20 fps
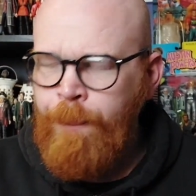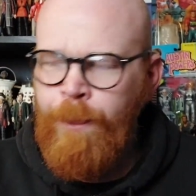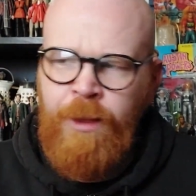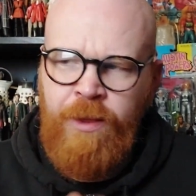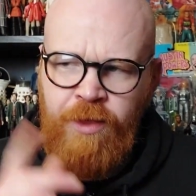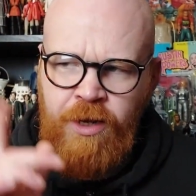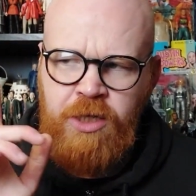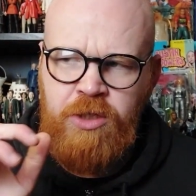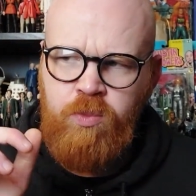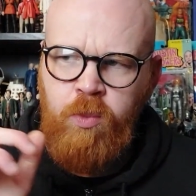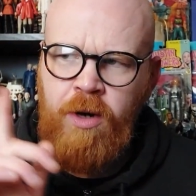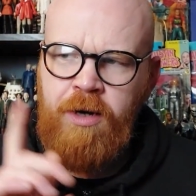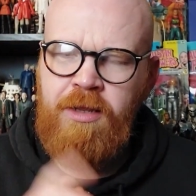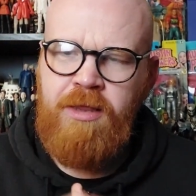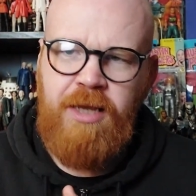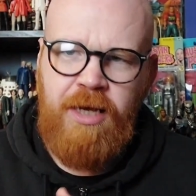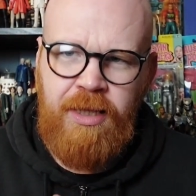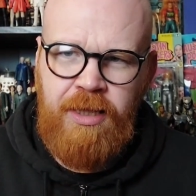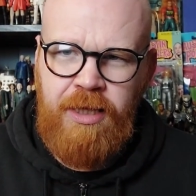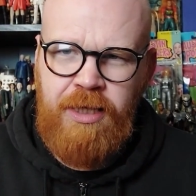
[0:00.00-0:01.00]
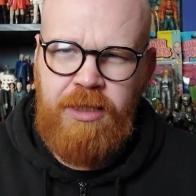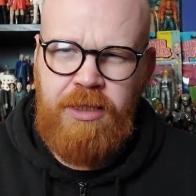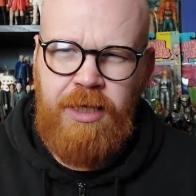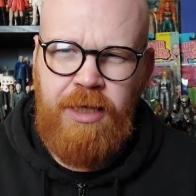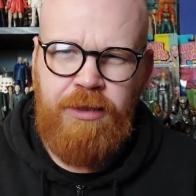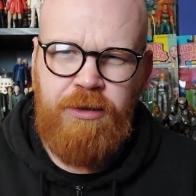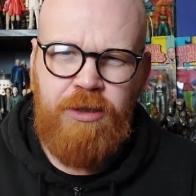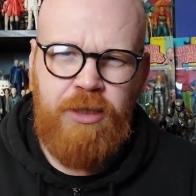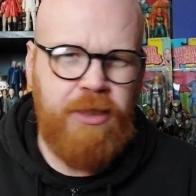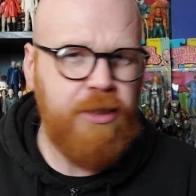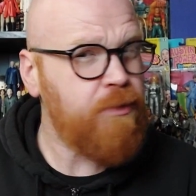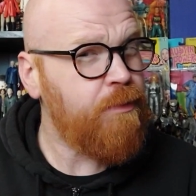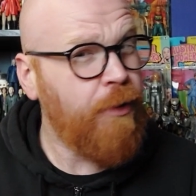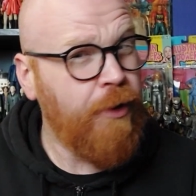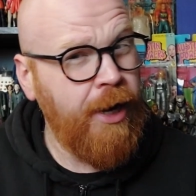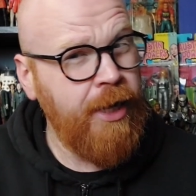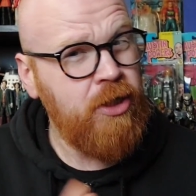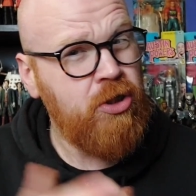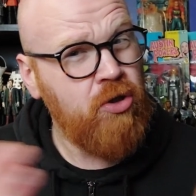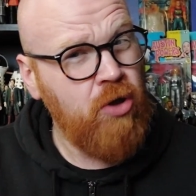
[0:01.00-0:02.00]
There is one thing that's
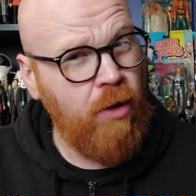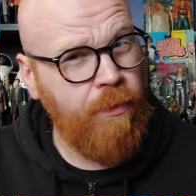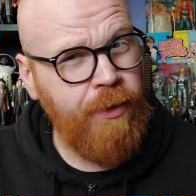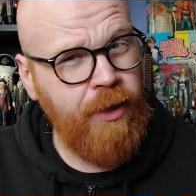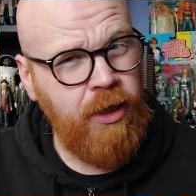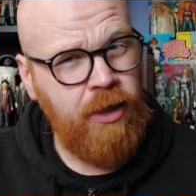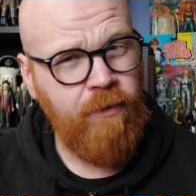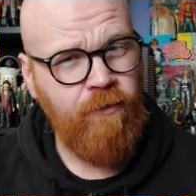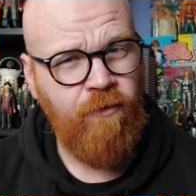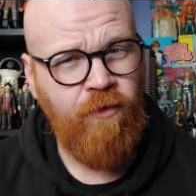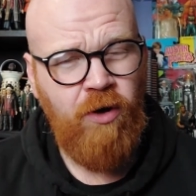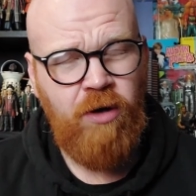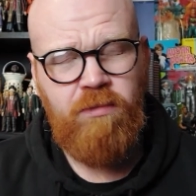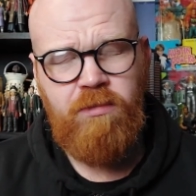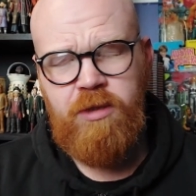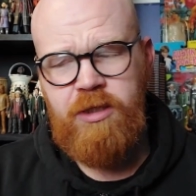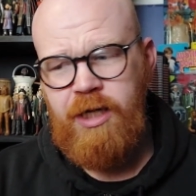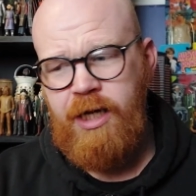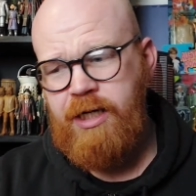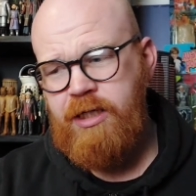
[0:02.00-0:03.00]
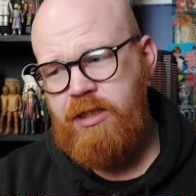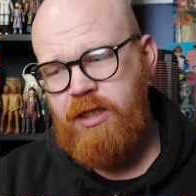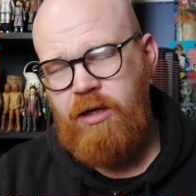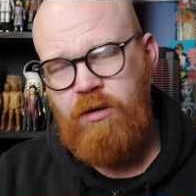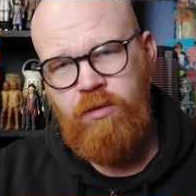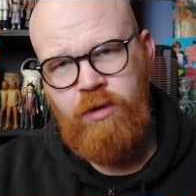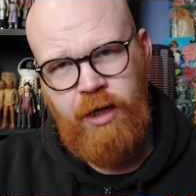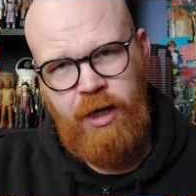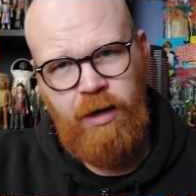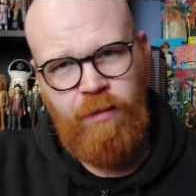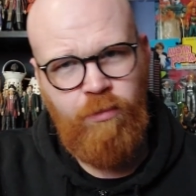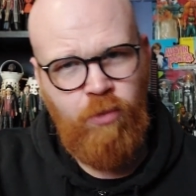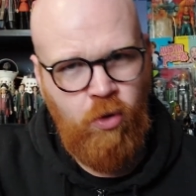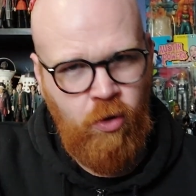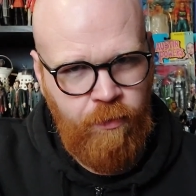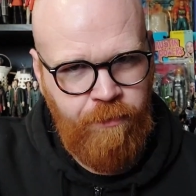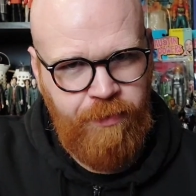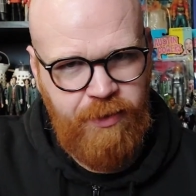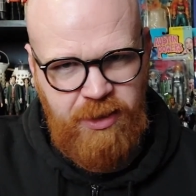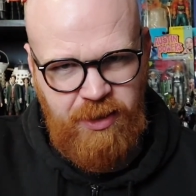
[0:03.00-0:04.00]
rights not being confirmed, and I'll kind of
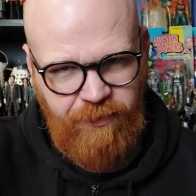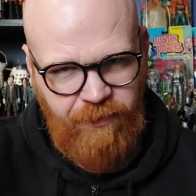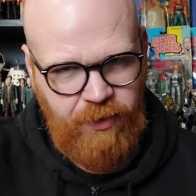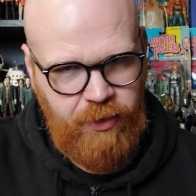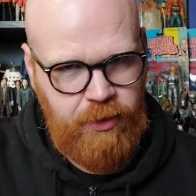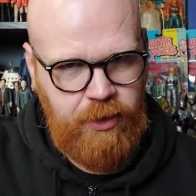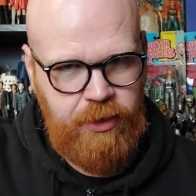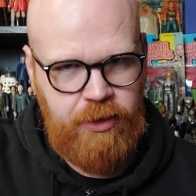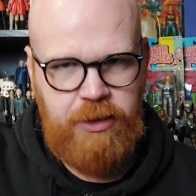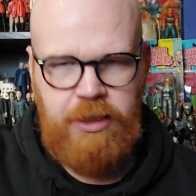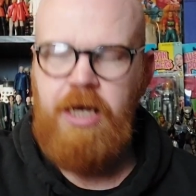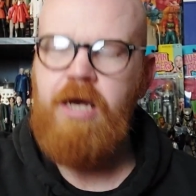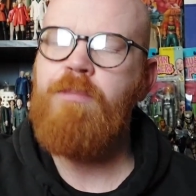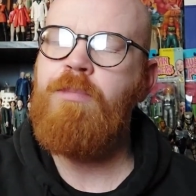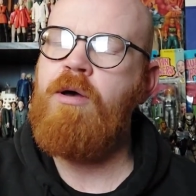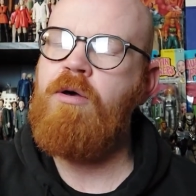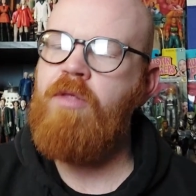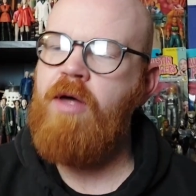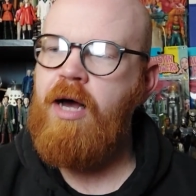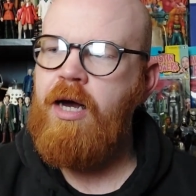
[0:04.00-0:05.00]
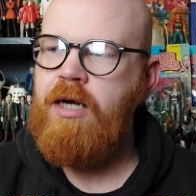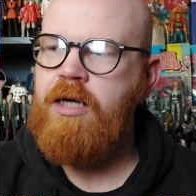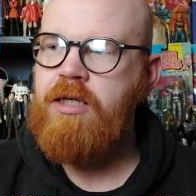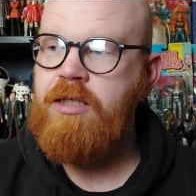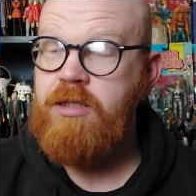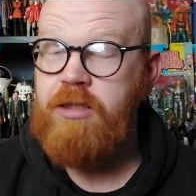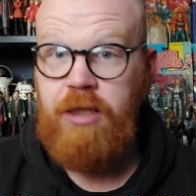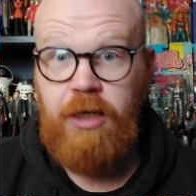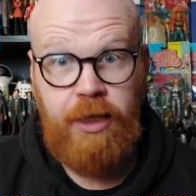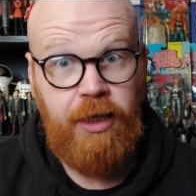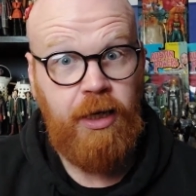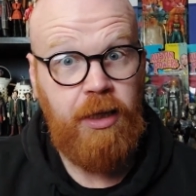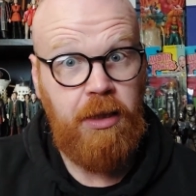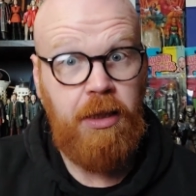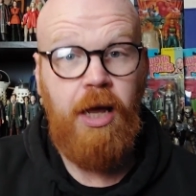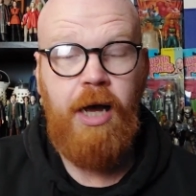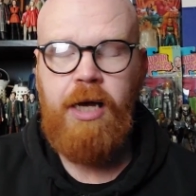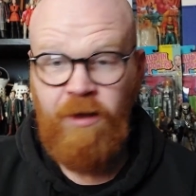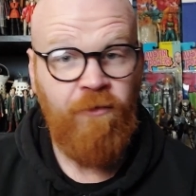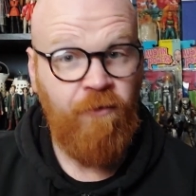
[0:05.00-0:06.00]
more specifically say about that is the kind of
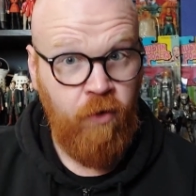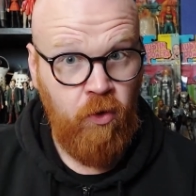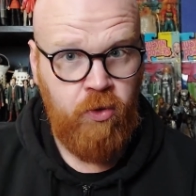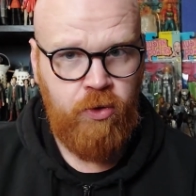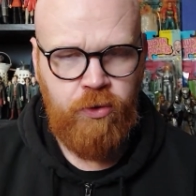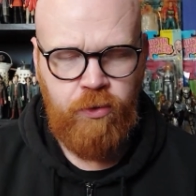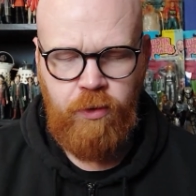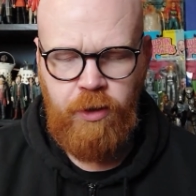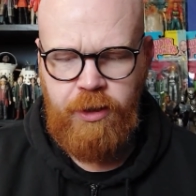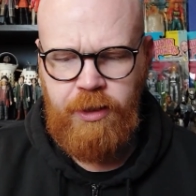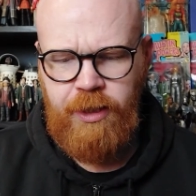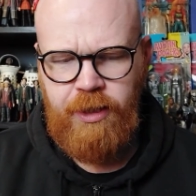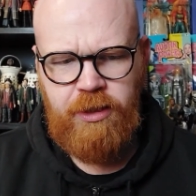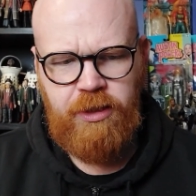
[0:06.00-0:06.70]
last photo in this